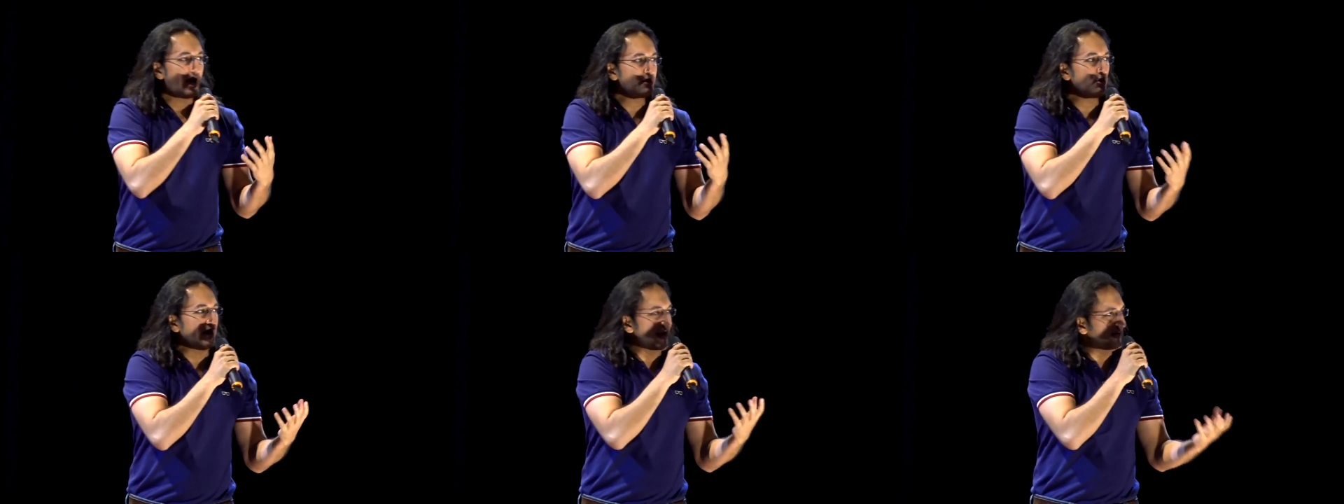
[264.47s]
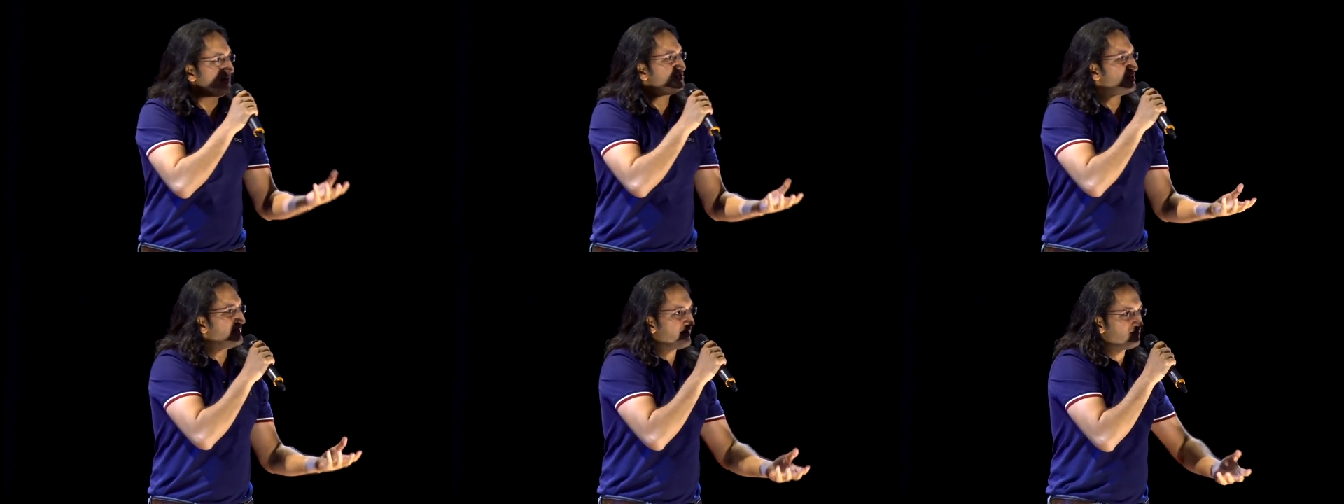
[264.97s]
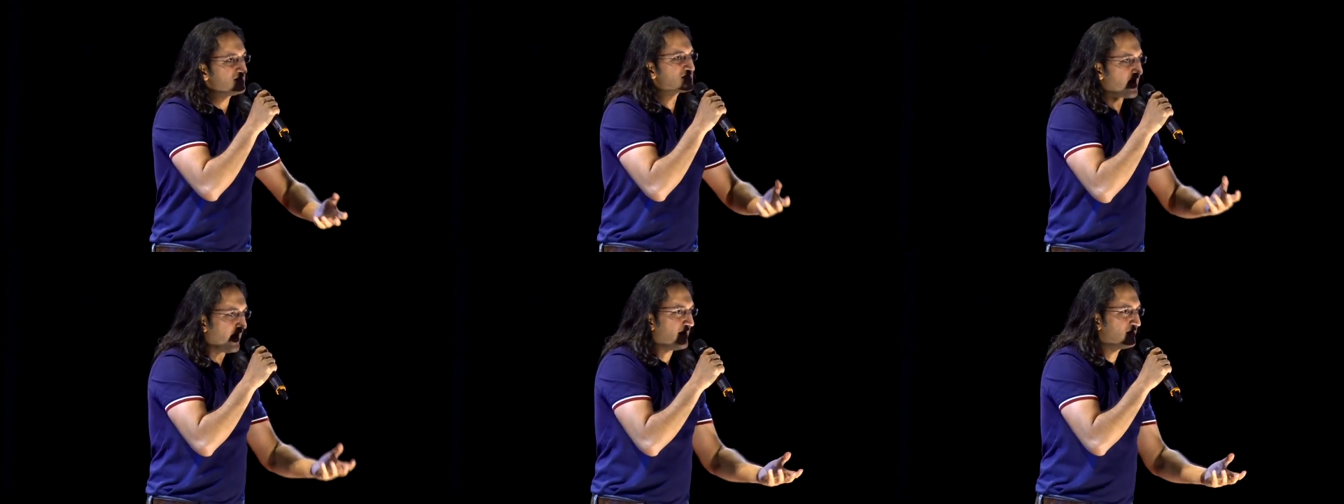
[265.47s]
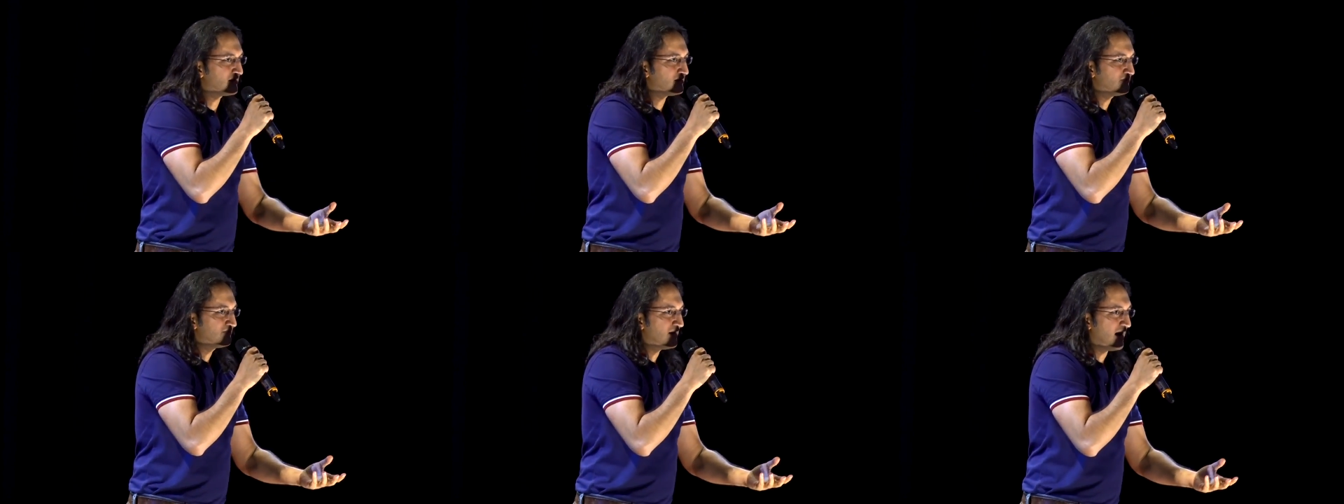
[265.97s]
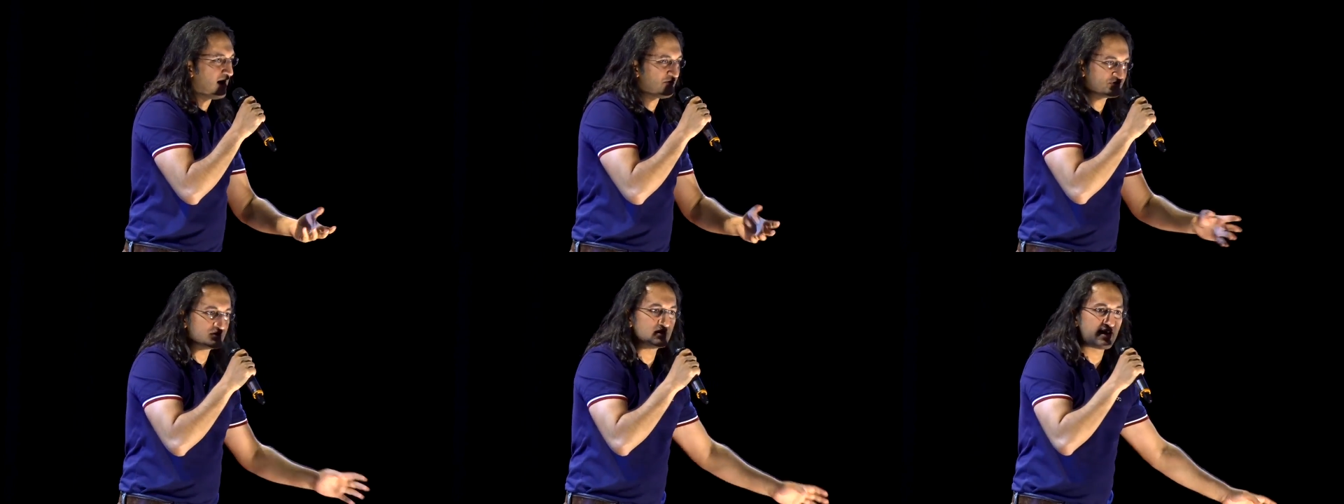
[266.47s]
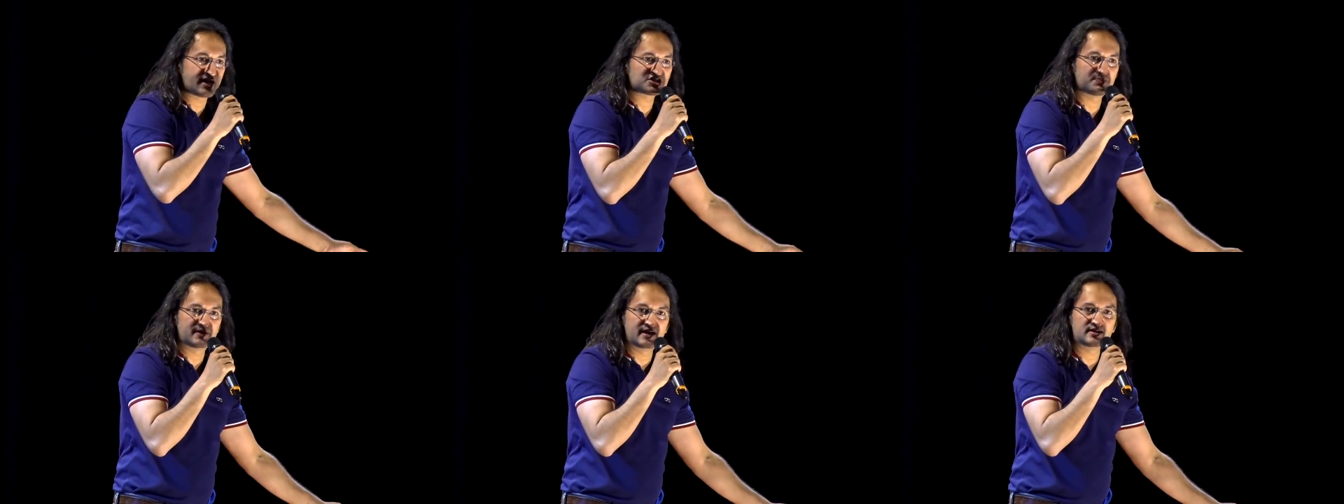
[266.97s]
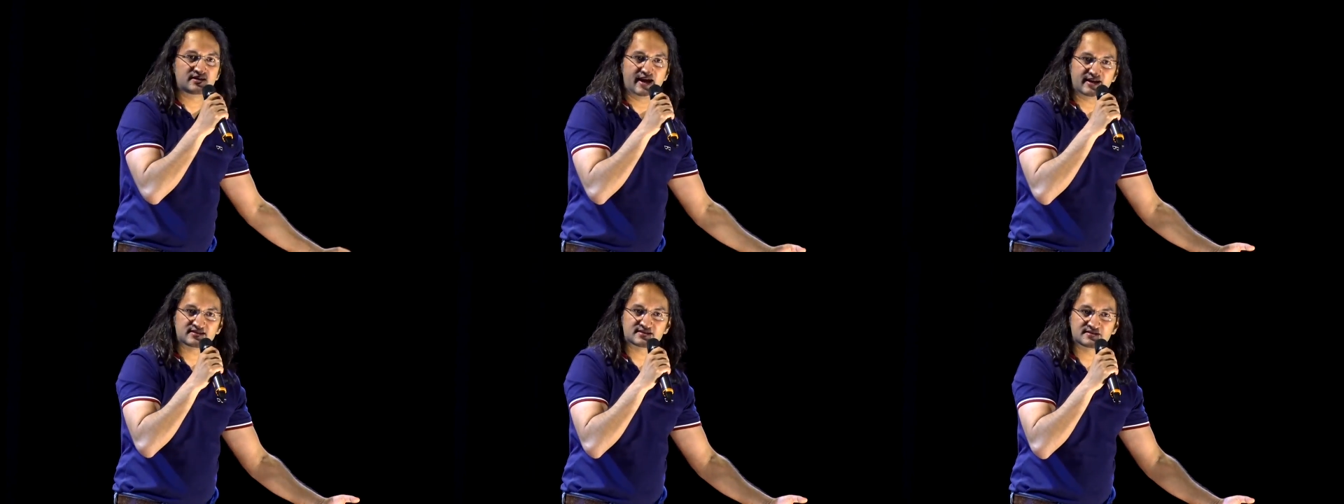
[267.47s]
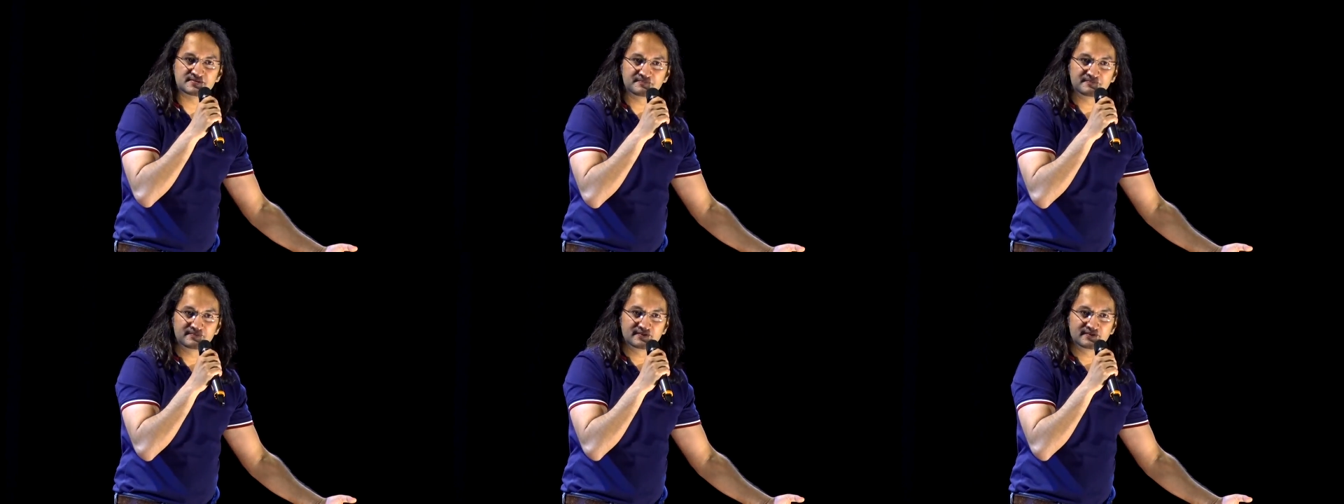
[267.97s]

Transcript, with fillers: Are your energy levels higher after the last minute? Yes.